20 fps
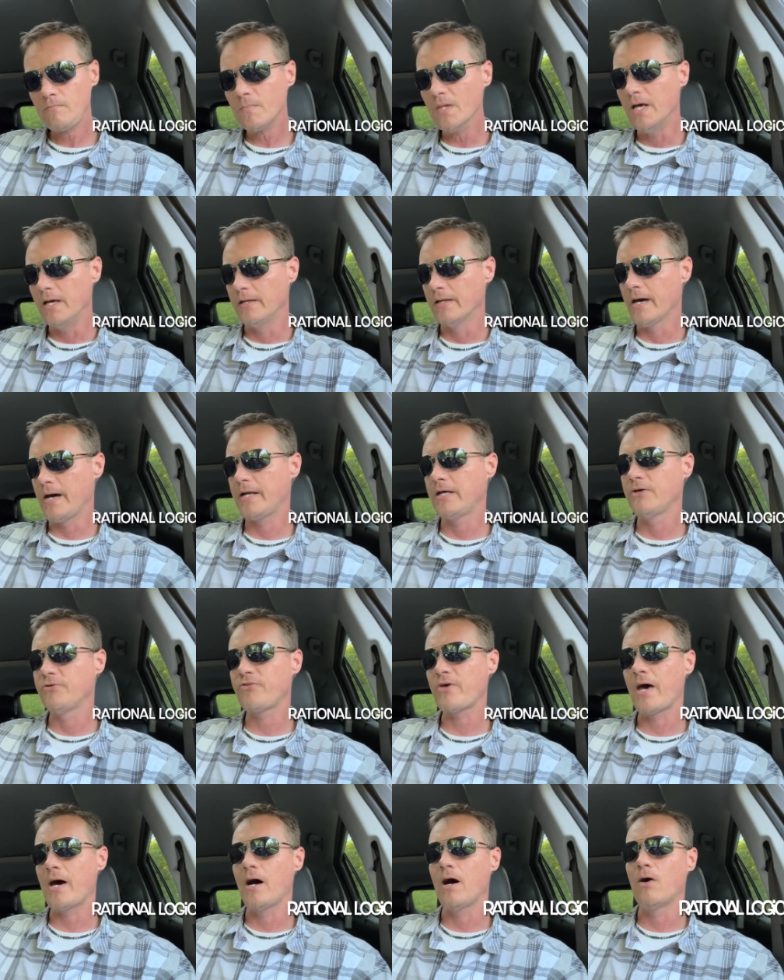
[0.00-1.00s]
and that is
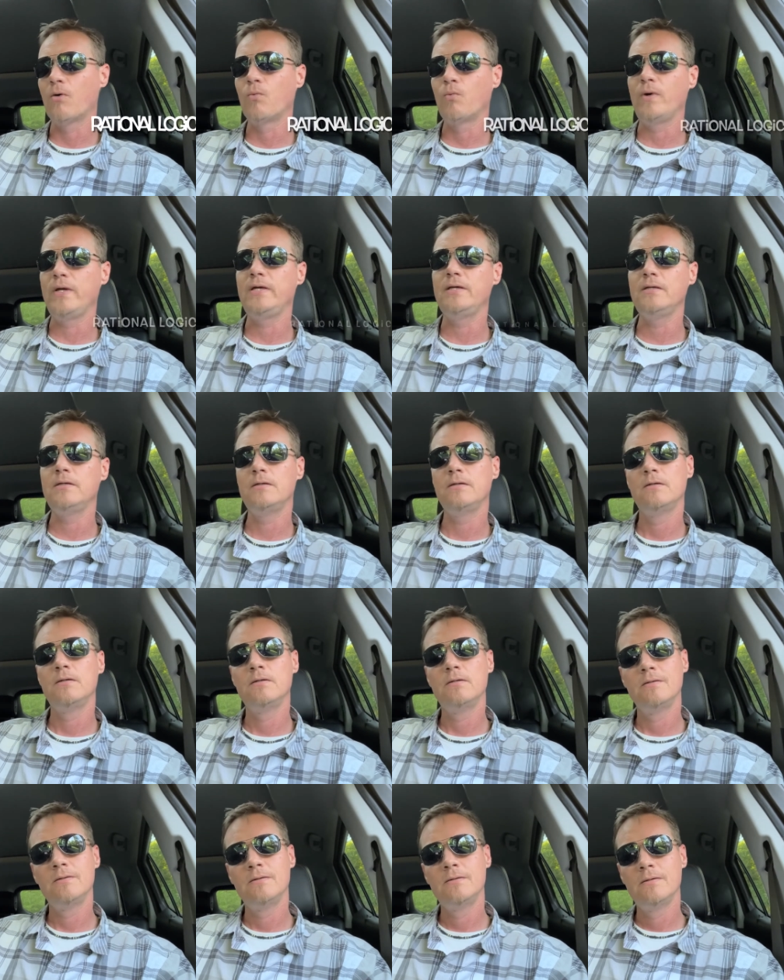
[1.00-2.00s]
how we
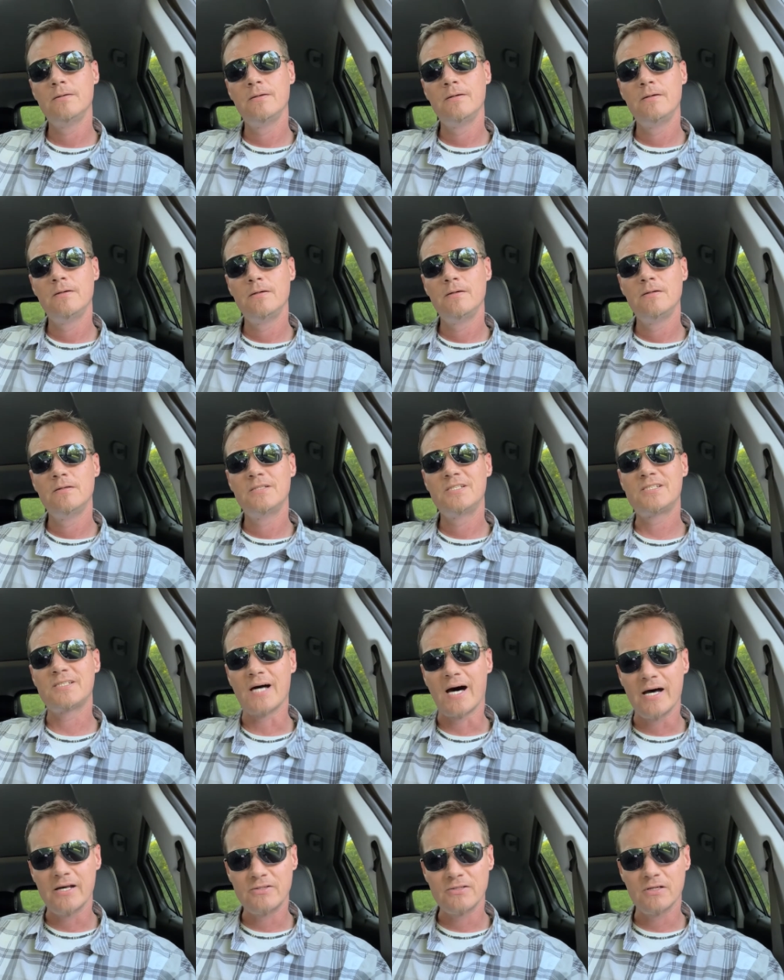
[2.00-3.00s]

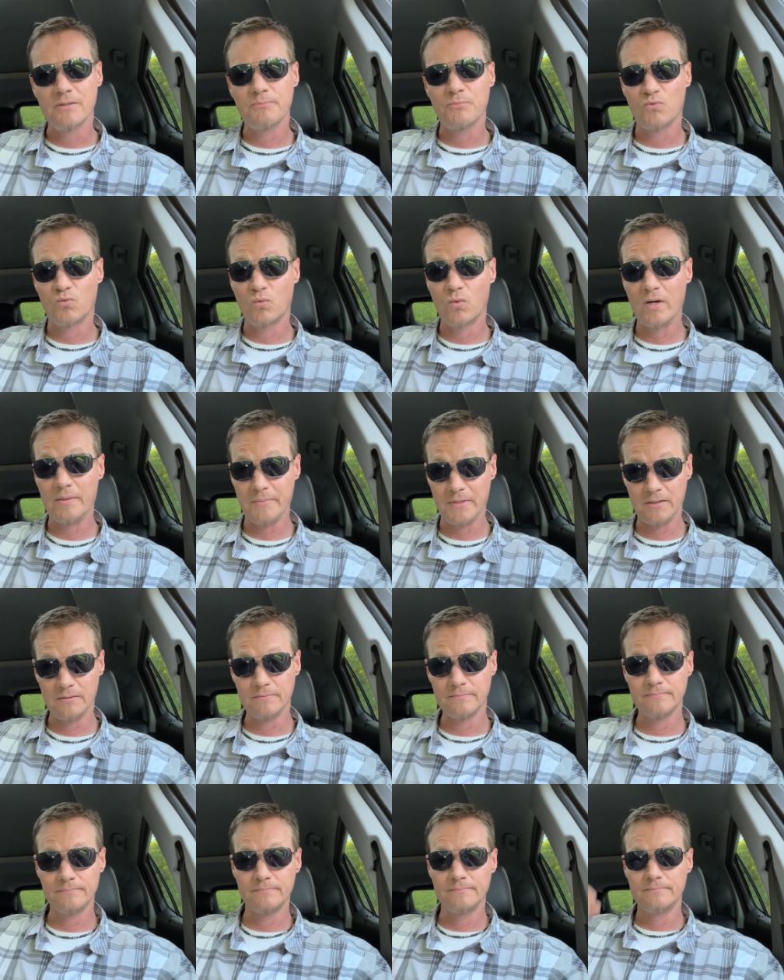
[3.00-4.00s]
size up women
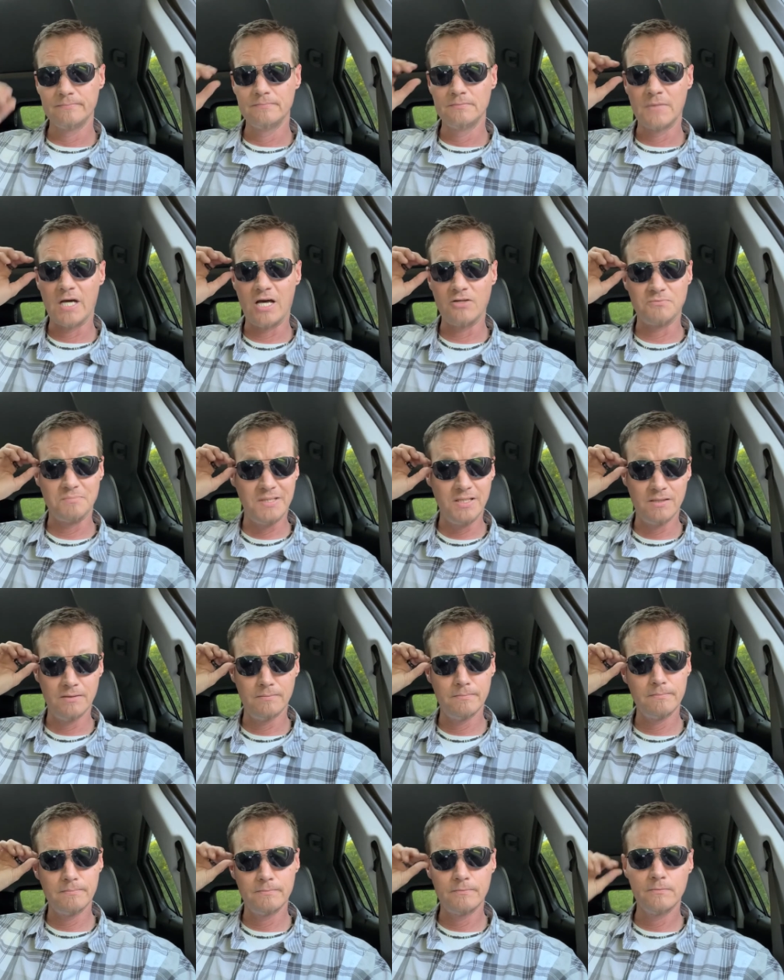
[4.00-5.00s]
as men
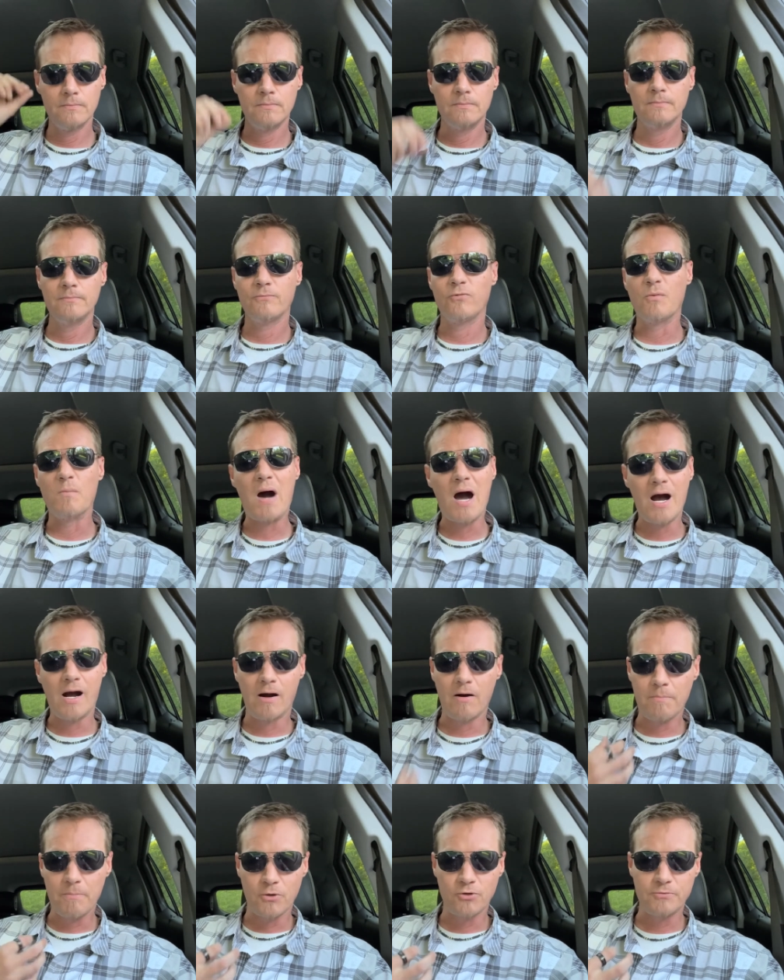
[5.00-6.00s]
from
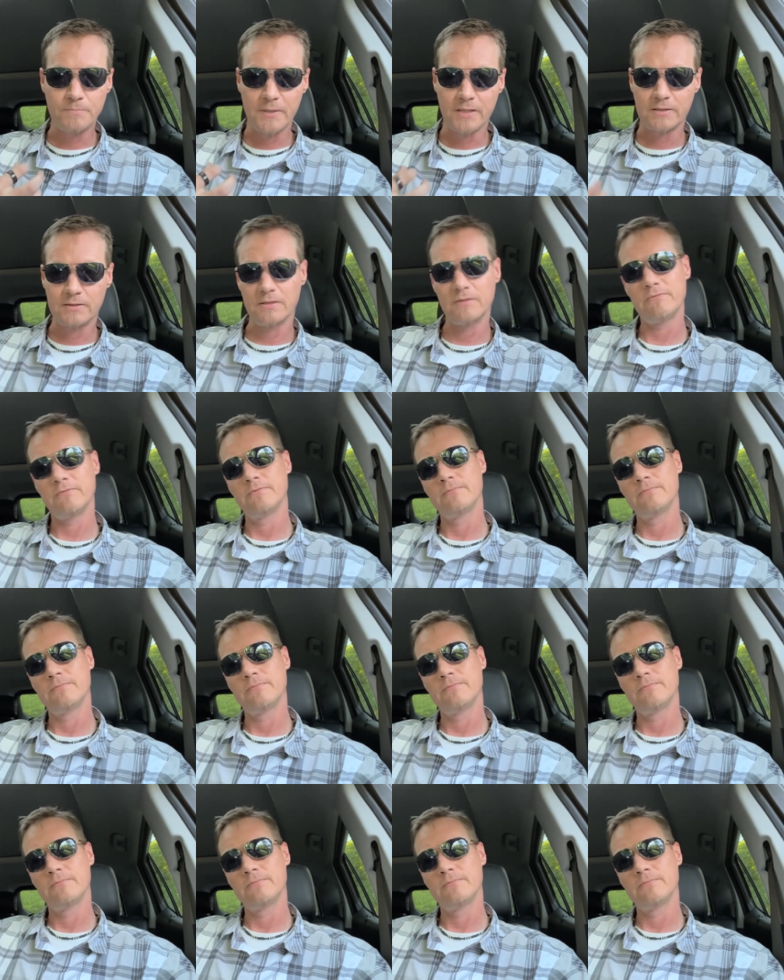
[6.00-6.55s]
our perspective